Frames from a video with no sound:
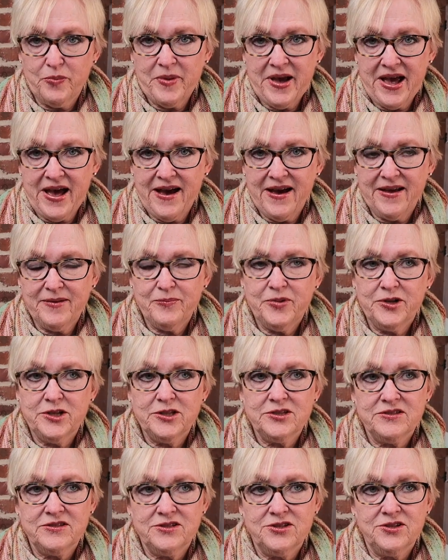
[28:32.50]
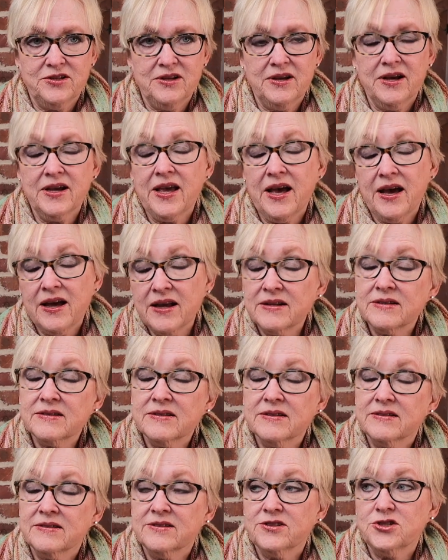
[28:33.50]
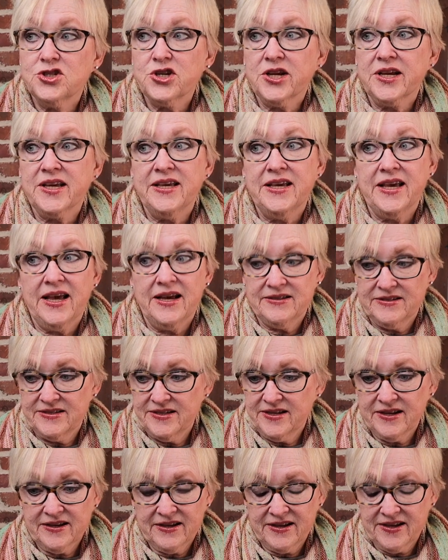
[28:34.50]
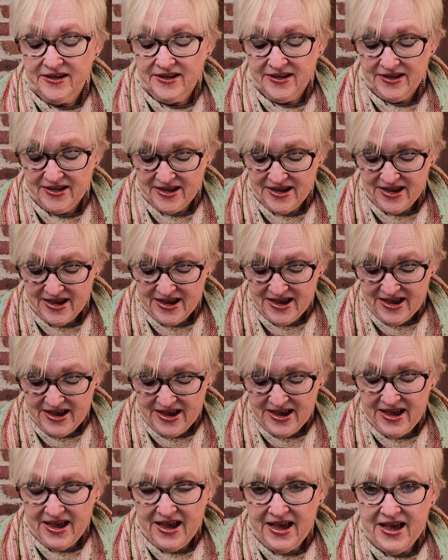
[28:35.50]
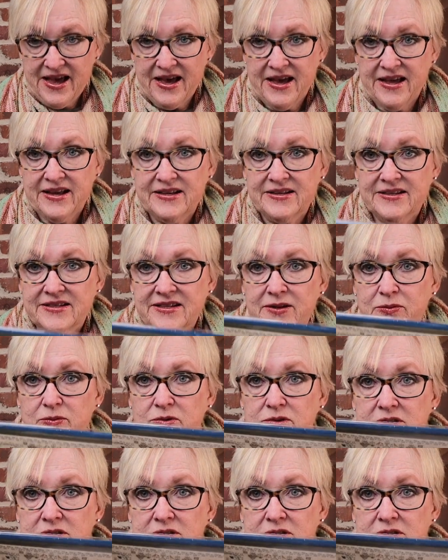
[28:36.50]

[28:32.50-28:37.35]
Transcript: bad, but it's, again, gigantic, and it will